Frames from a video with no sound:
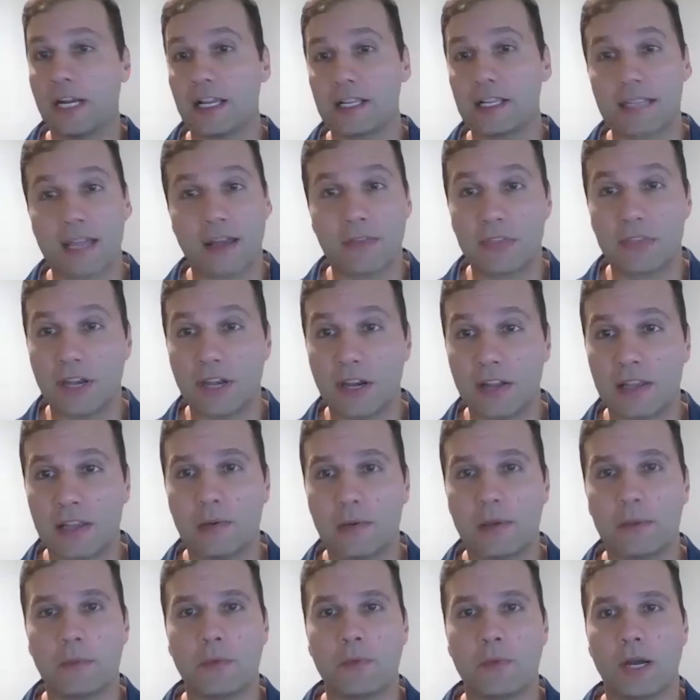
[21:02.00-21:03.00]
out there that
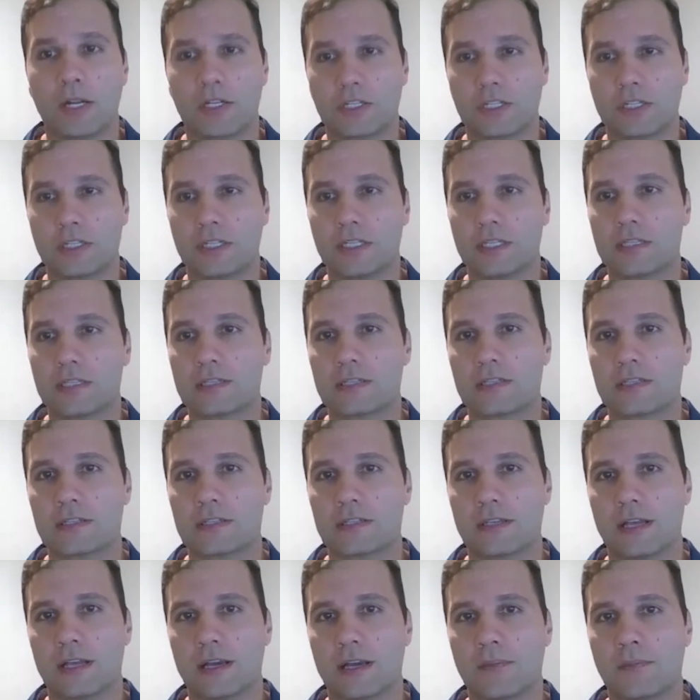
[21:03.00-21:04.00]
may be watching this,
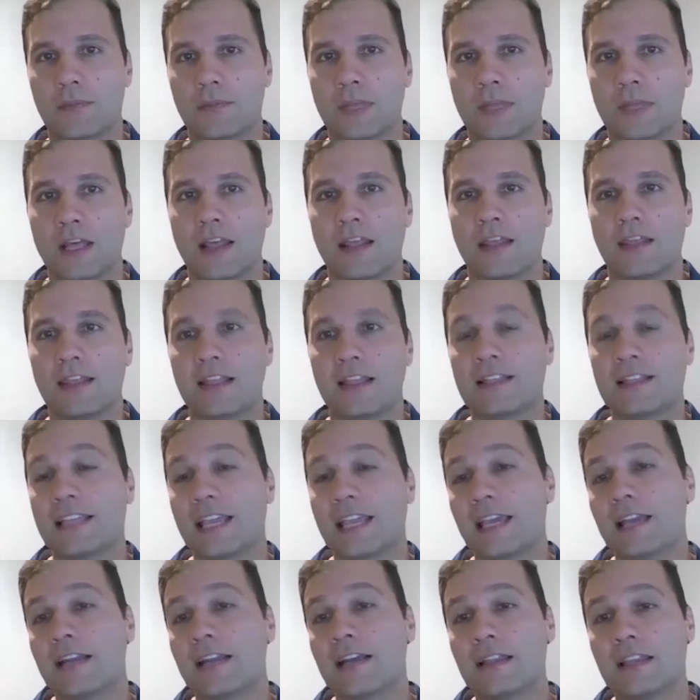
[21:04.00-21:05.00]
the
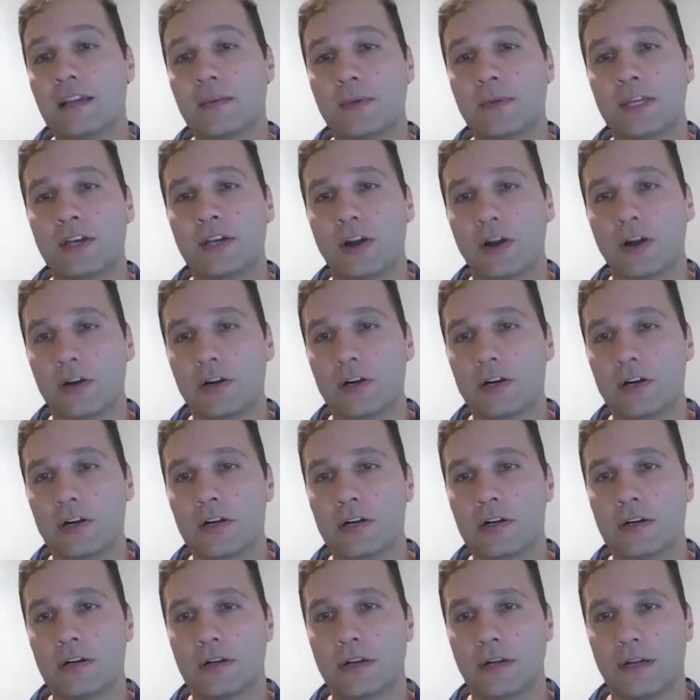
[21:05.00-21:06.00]
data that we
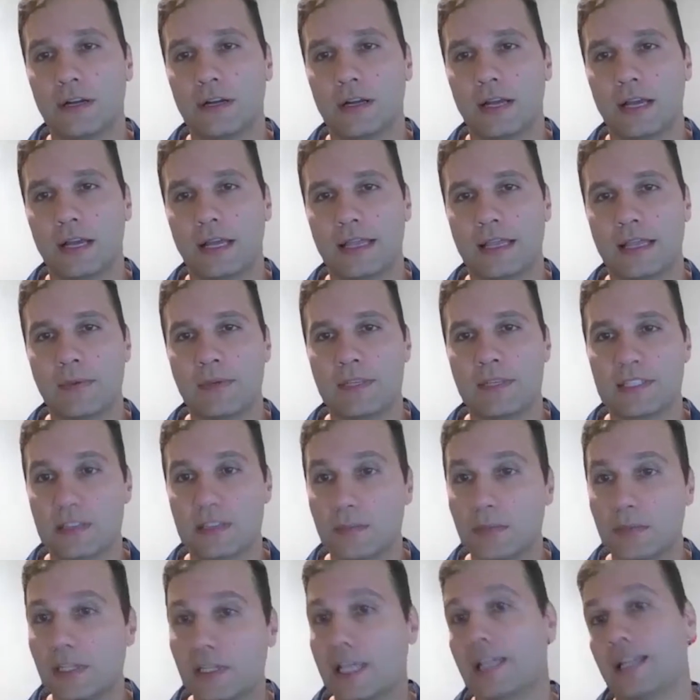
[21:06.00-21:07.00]
garner and that we
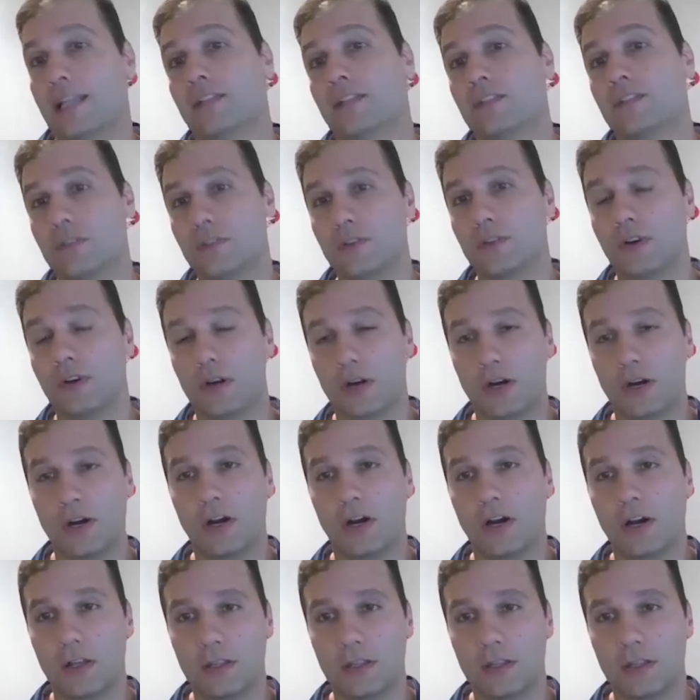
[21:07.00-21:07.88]
simulate into